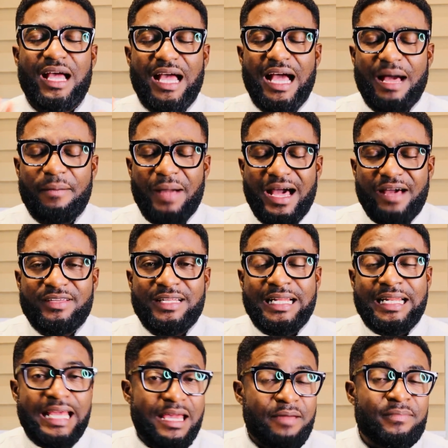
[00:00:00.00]
having
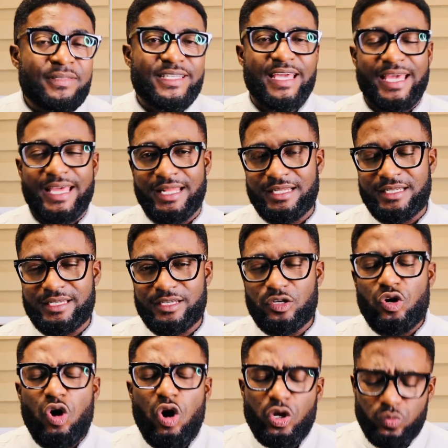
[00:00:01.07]
an empty hand.
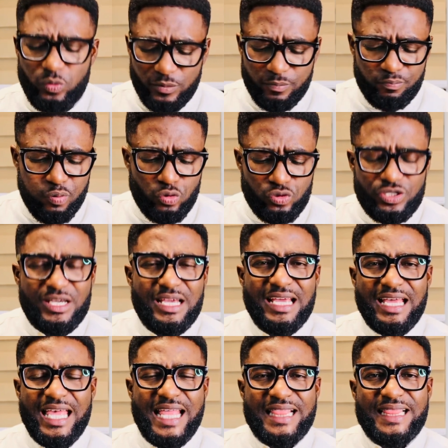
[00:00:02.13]
God will put
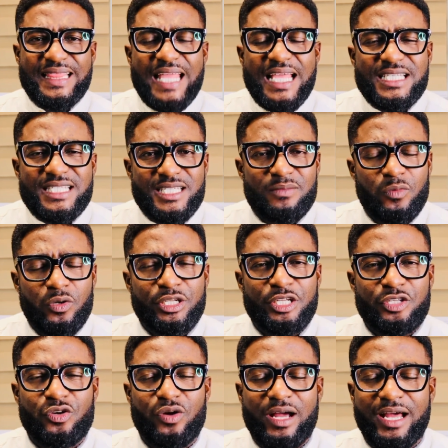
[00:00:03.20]
a testimony
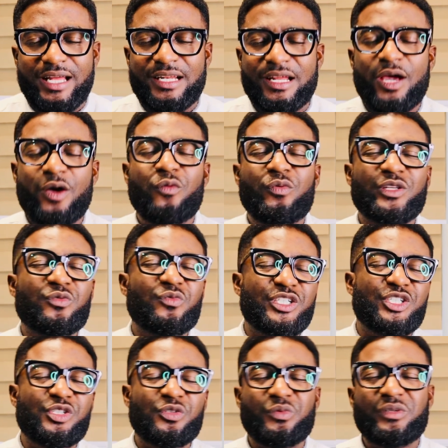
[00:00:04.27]
in your hand with
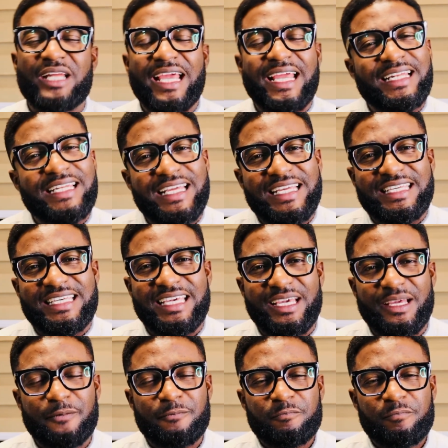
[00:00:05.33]
which you will end the
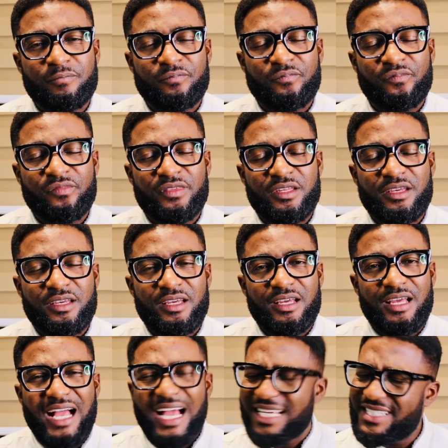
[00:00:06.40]
year.
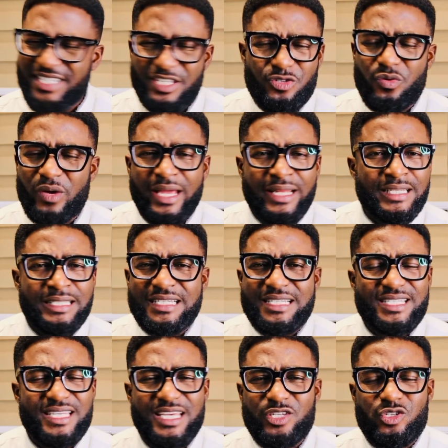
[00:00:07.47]
I see you ending
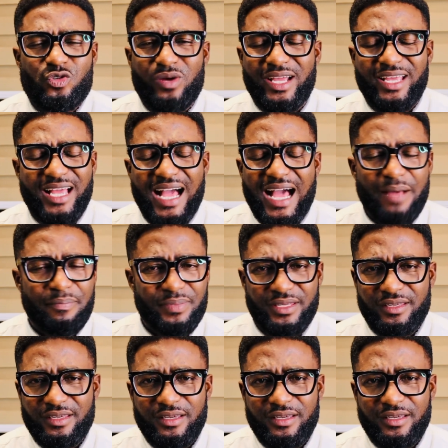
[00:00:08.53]
this year so happy.